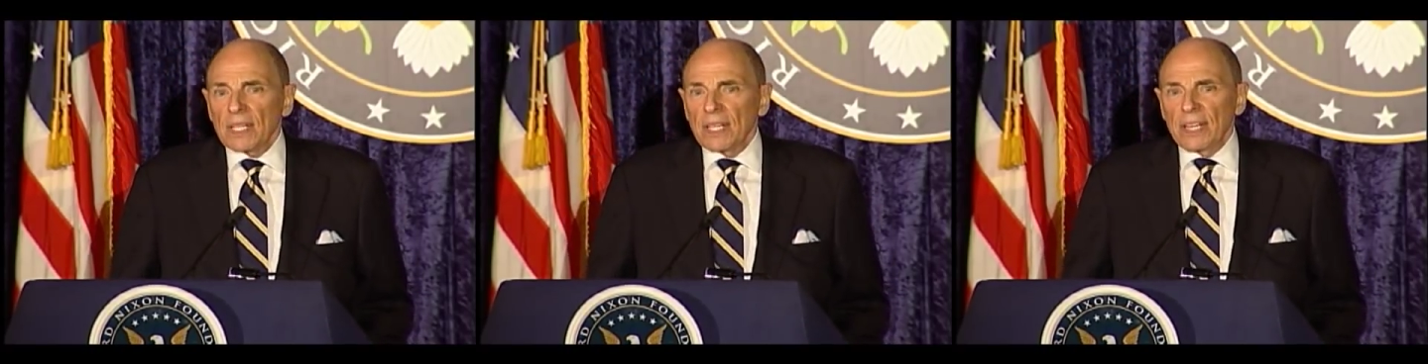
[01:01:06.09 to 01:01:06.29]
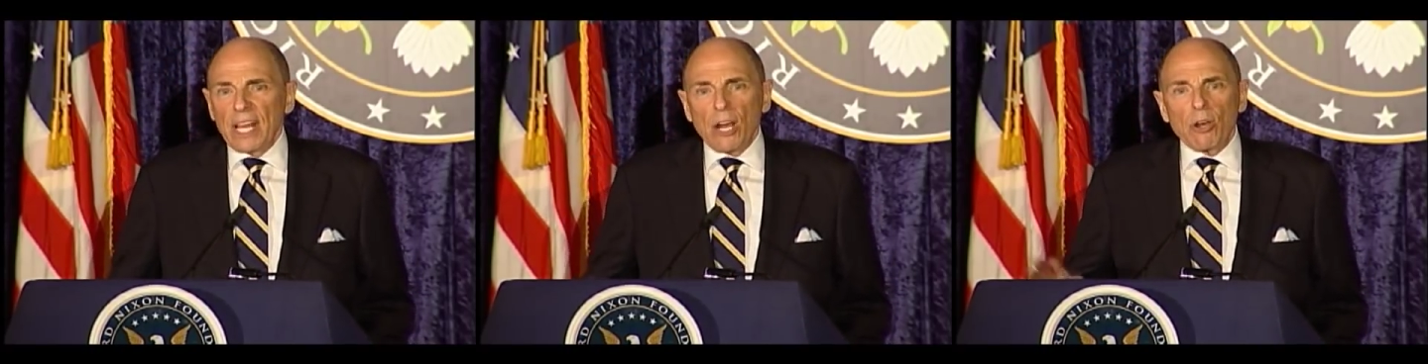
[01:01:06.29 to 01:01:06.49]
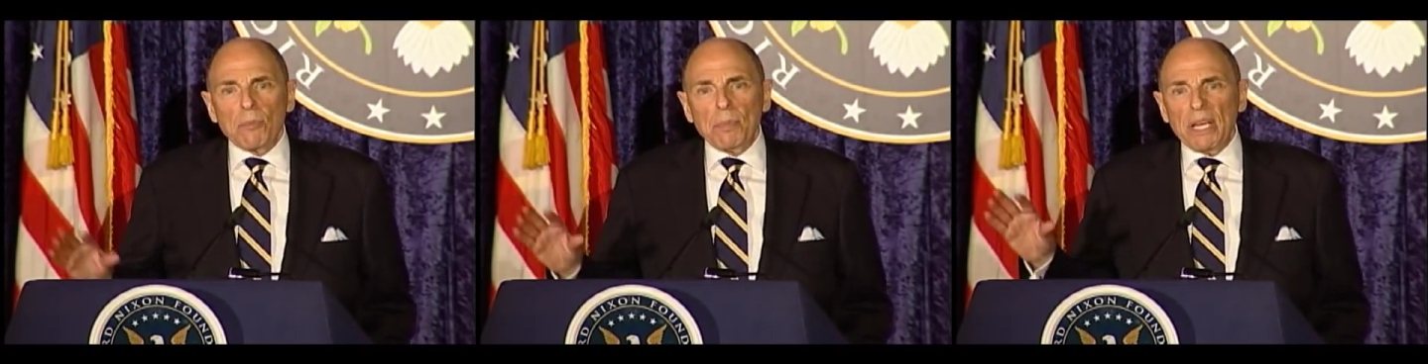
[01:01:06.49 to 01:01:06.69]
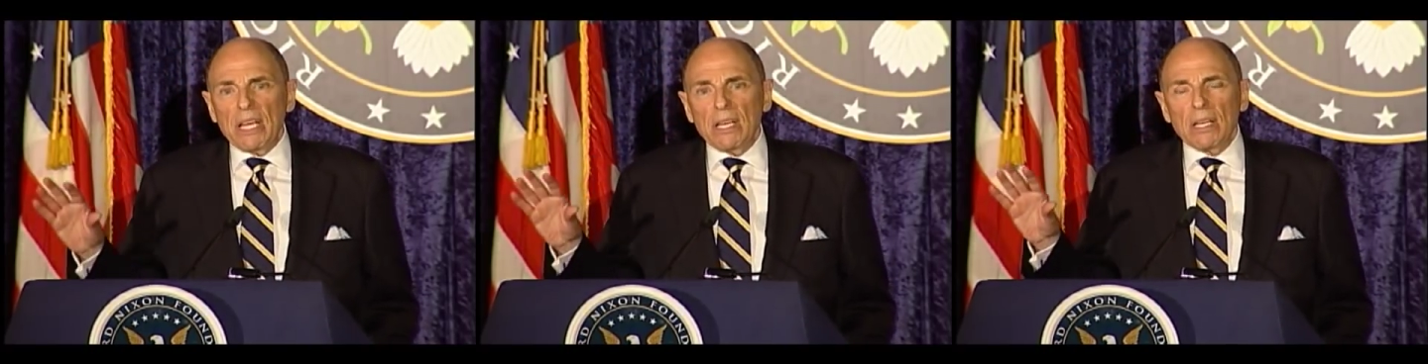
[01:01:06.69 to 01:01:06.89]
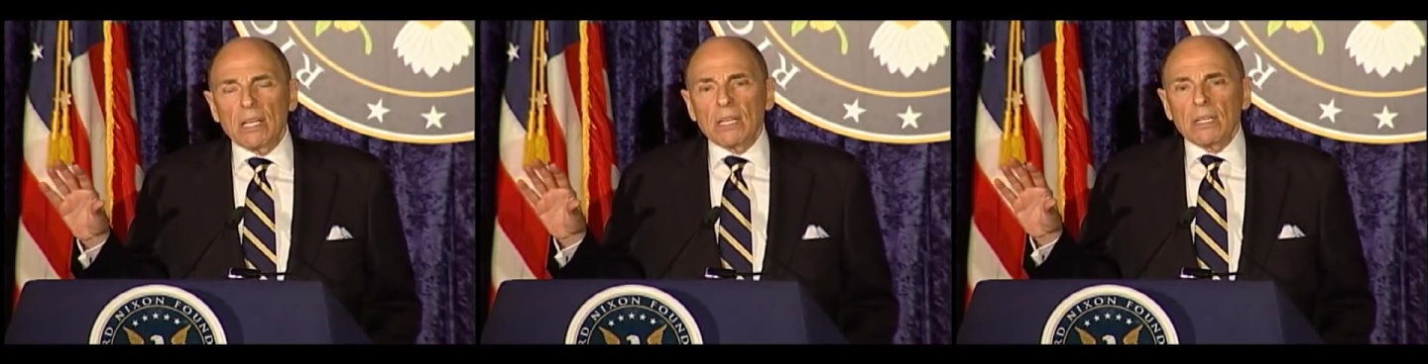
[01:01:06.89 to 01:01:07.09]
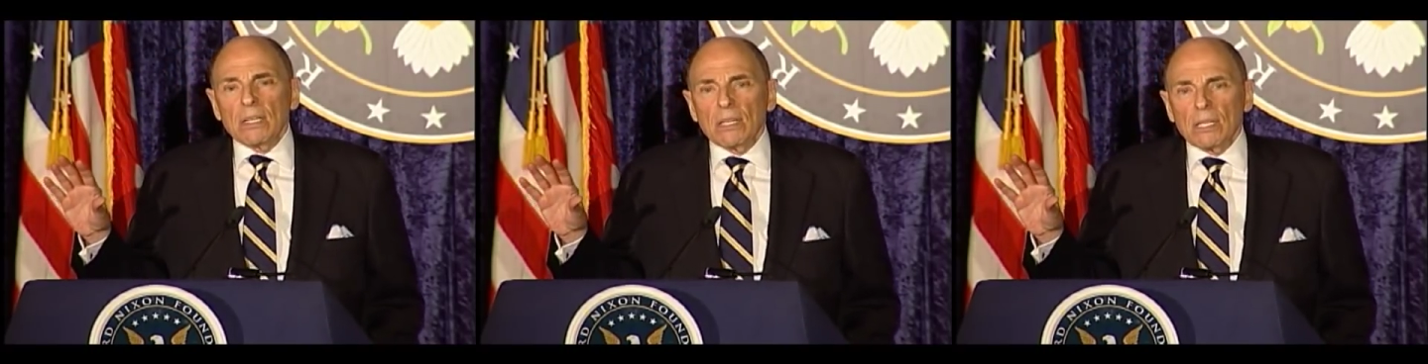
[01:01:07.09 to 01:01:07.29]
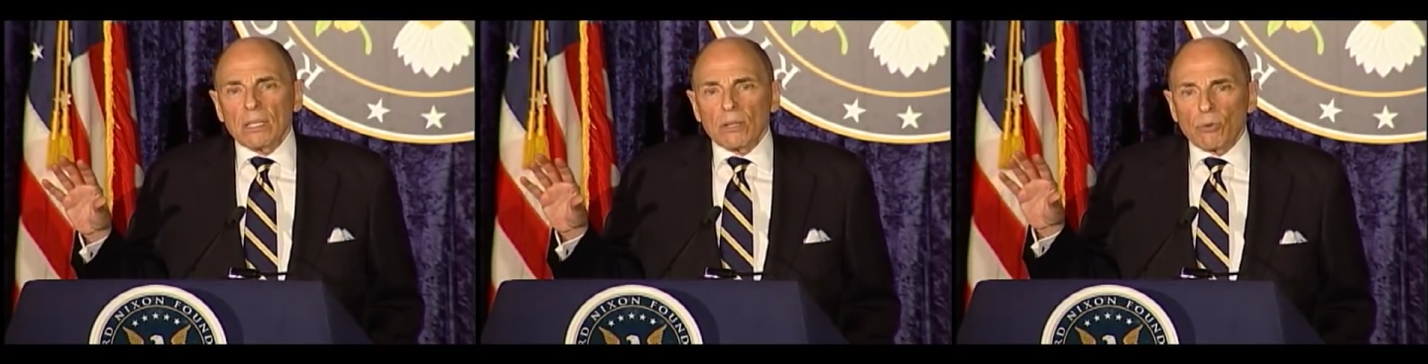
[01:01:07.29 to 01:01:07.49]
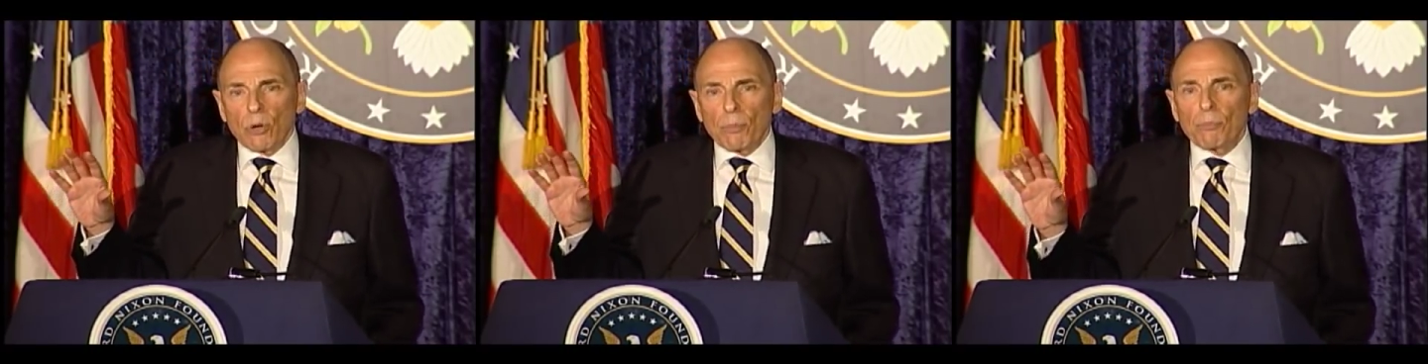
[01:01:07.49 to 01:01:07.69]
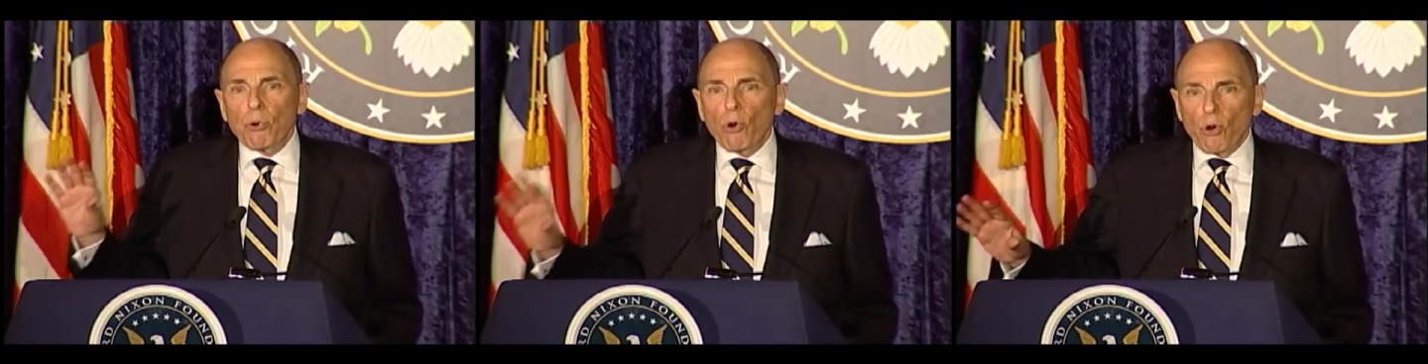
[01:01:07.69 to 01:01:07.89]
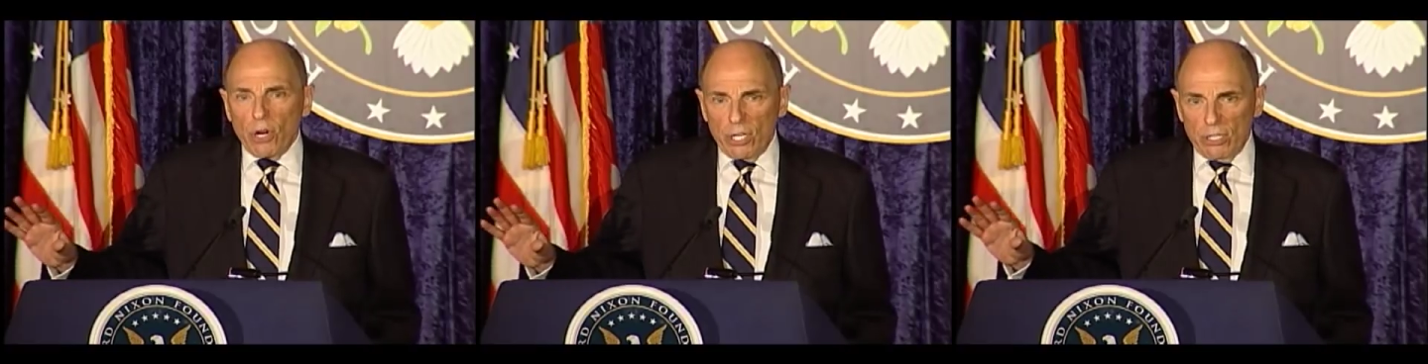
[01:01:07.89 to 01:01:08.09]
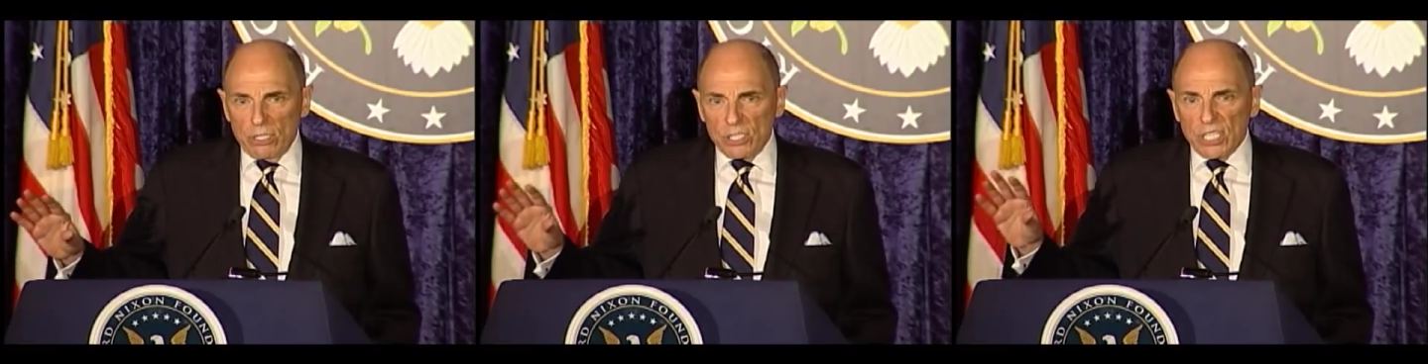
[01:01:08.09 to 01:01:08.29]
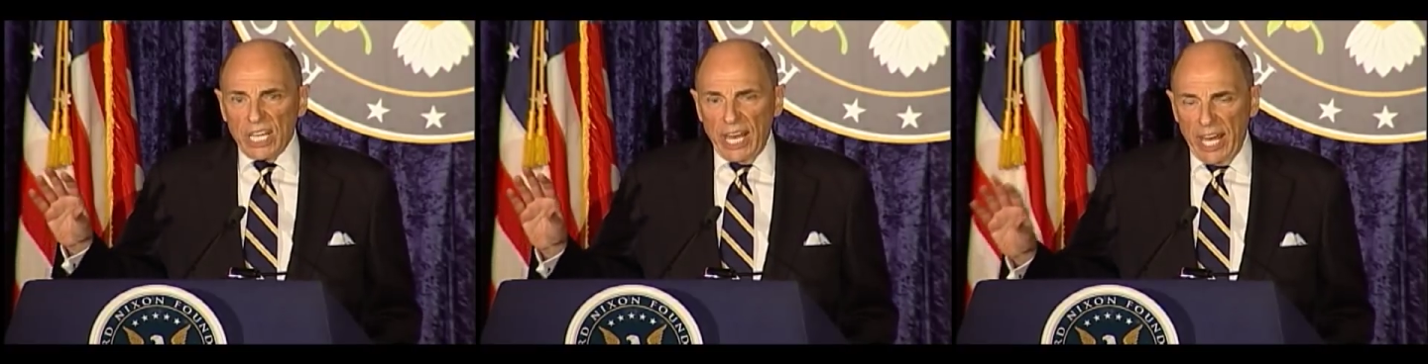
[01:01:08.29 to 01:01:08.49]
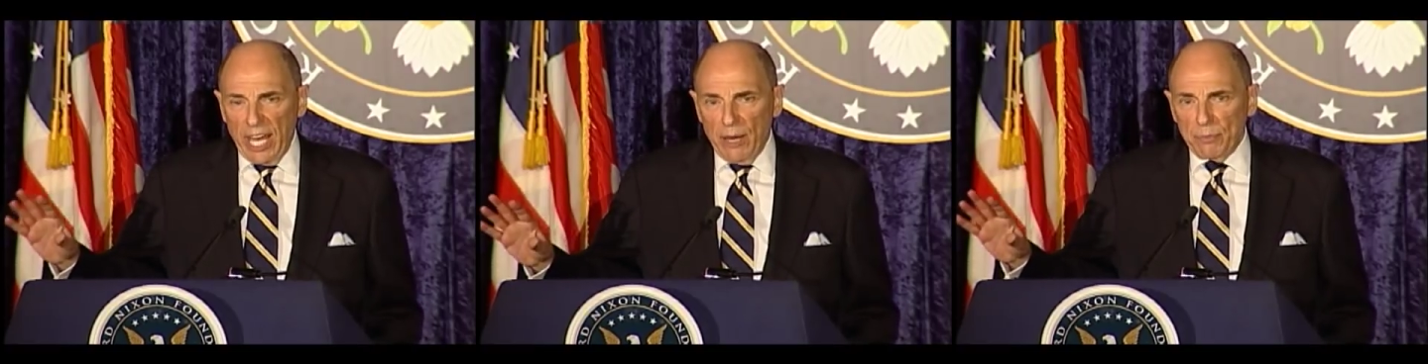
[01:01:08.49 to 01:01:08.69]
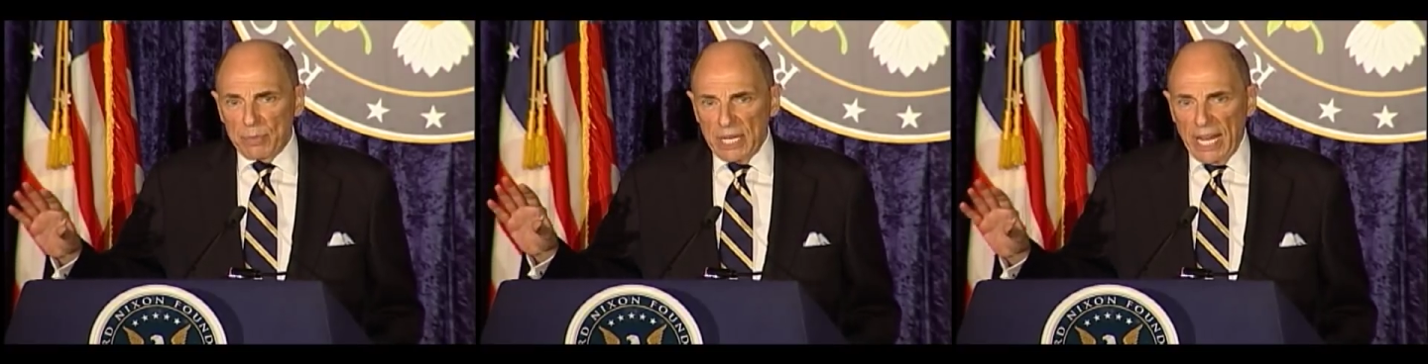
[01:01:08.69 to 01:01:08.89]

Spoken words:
there would be reporters camped